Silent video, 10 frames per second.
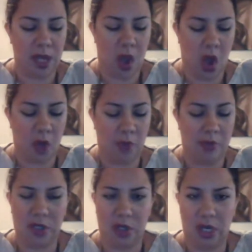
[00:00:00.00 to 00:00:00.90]
I remember being
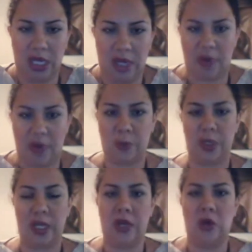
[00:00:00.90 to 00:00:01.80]
home on maternity
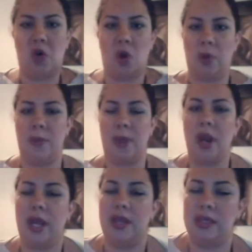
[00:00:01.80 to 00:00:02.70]
leave. I was working in
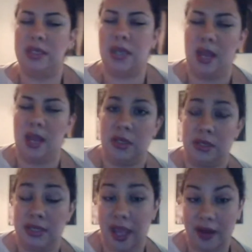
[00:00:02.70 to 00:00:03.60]
corporate America at the
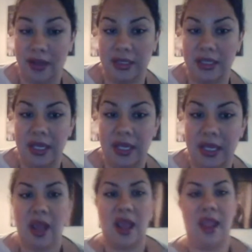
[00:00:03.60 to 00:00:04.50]
time in sales.
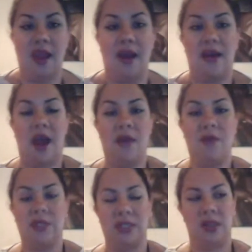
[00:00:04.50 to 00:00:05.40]

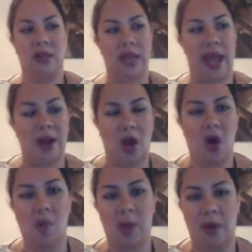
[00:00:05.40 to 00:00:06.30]
And I was
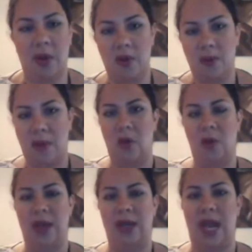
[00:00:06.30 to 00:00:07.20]
at home. And I remember
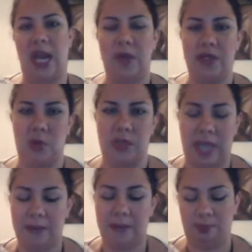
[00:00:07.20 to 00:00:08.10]
when my 9
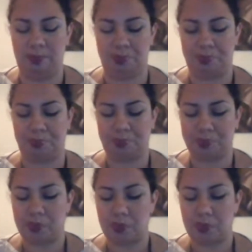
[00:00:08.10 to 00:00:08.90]
weeks was up,